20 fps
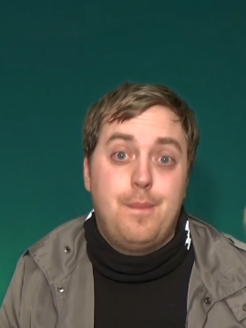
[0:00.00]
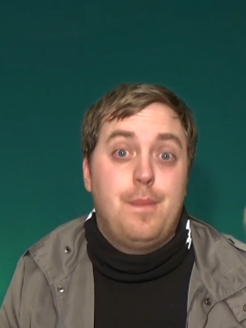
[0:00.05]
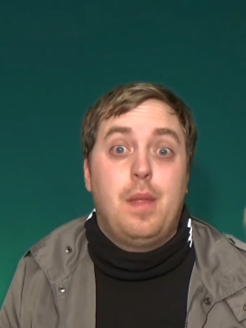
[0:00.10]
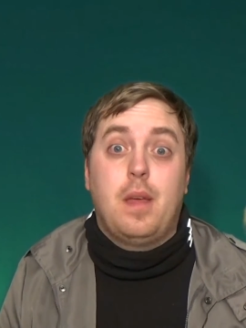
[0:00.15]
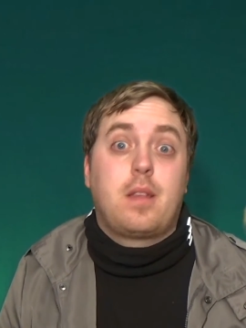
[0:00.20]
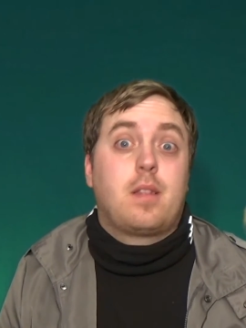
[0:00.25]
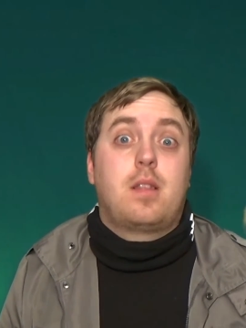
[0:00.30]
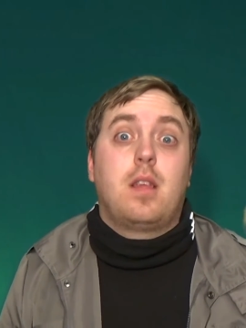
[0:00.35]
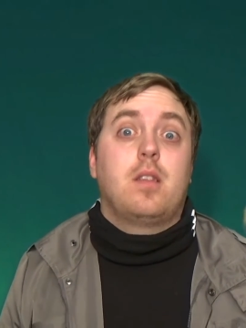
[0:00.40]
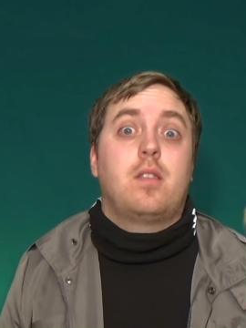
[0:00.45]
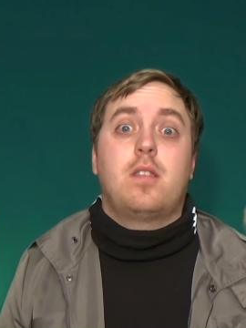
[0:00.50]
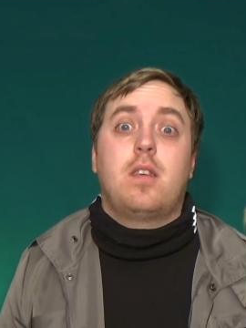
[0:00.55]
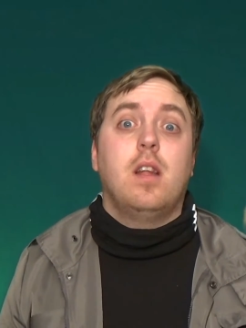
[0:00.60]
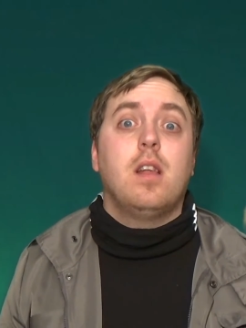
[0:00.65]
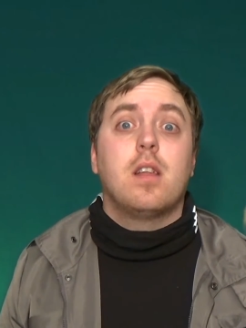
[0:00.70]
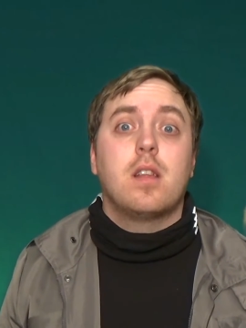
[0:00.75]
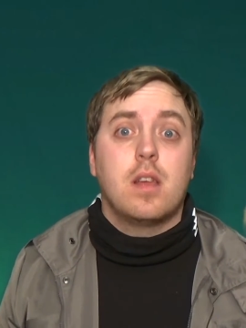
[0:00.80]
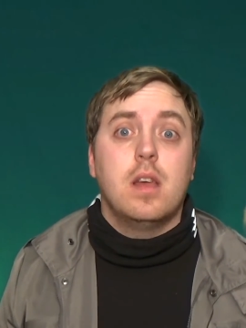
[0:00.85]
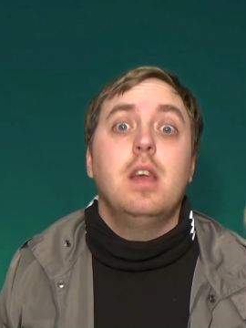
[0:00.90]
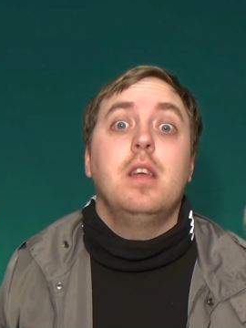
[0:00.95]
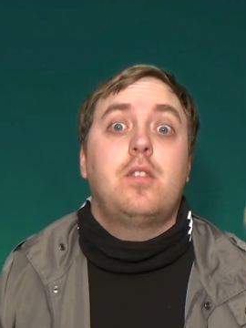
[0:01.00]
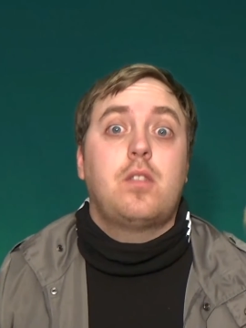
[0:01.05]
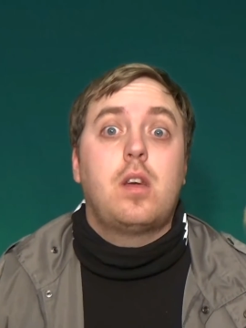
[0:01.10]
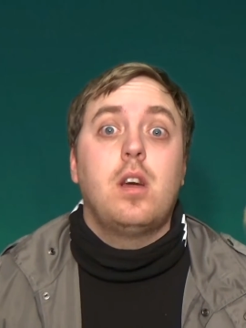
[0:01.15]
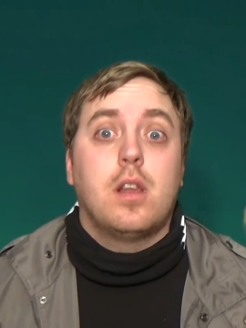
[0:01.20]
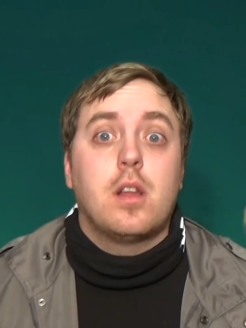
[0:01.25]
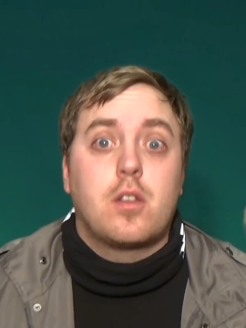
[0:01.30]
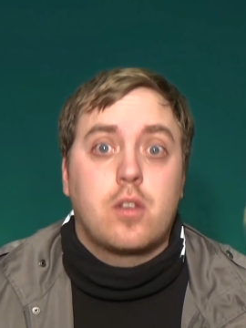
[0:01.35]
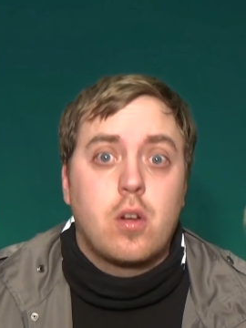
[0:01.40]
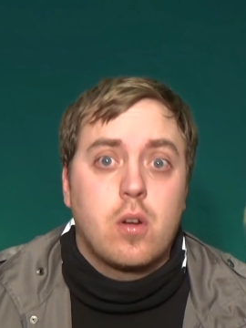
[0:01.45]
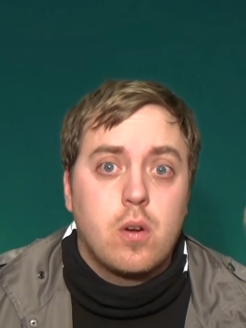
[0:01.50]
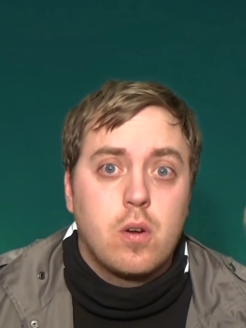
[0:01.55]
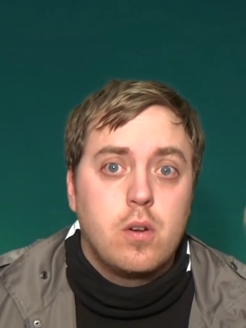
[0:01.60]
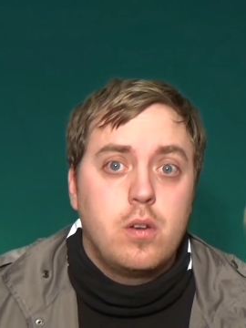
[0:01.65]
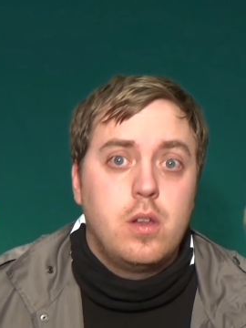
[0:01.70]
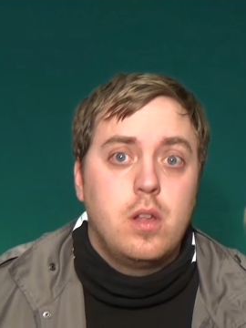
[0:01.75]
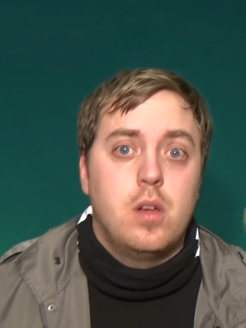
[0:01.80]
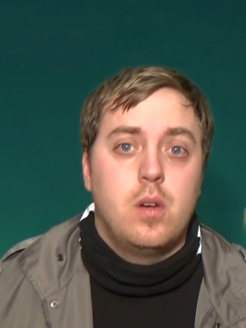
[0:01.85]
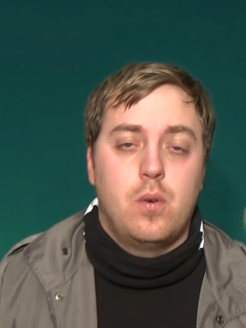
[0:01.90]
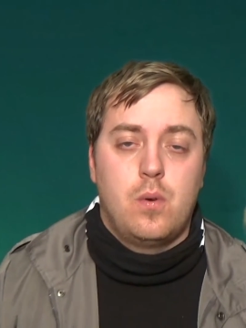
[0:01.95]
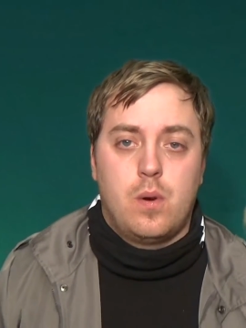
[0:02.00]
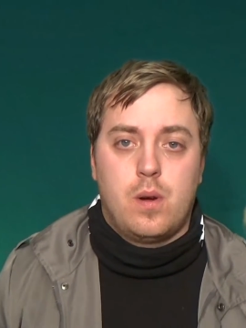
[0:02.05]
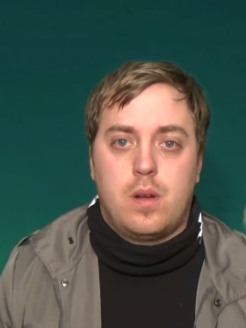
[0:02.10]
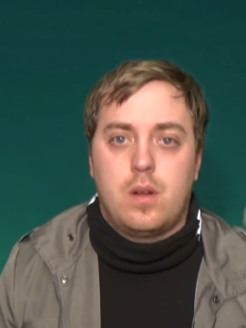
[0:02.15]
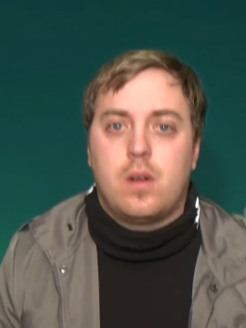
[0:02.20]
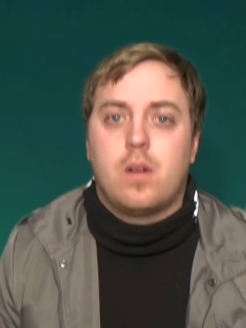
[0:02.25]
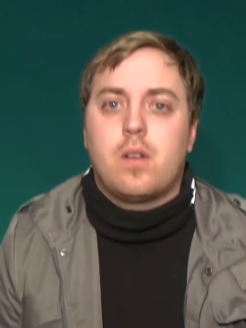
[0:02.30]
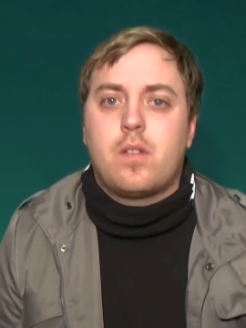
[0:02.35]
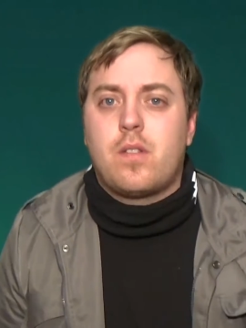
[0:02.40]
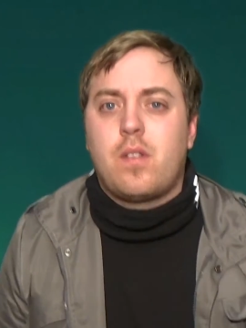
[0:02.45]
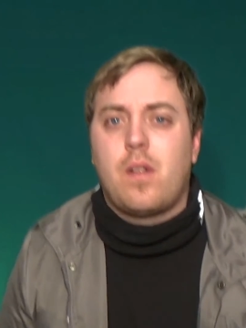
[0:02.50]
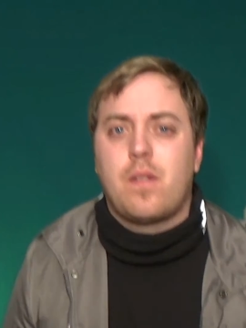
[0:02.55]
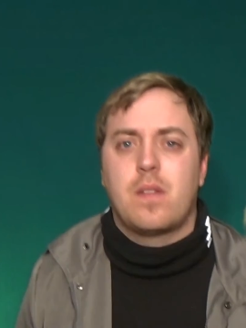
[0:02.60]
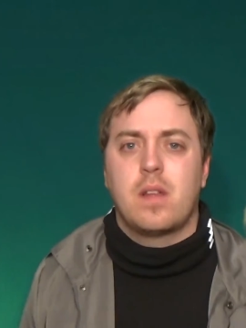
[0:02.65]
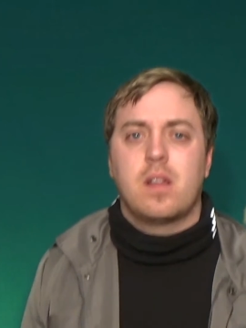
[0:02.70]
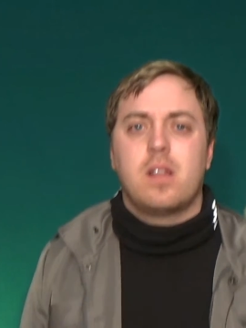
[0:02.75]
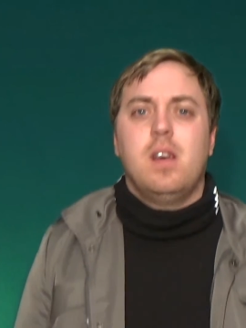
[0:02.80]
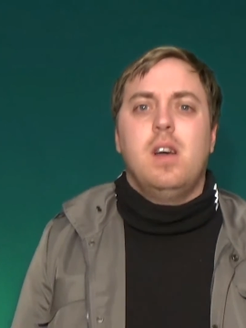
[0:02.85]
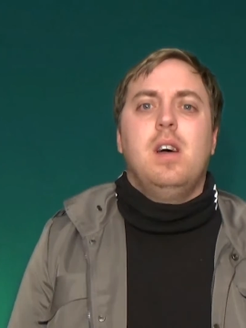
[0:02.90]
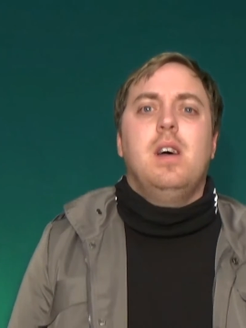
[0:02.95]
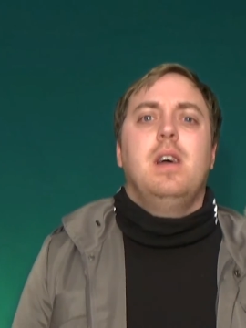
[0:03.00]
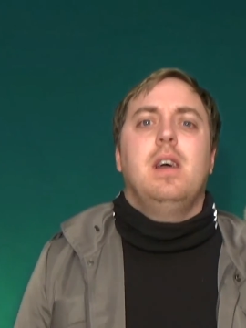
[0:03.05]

that this gonna it's gonna turn you or something.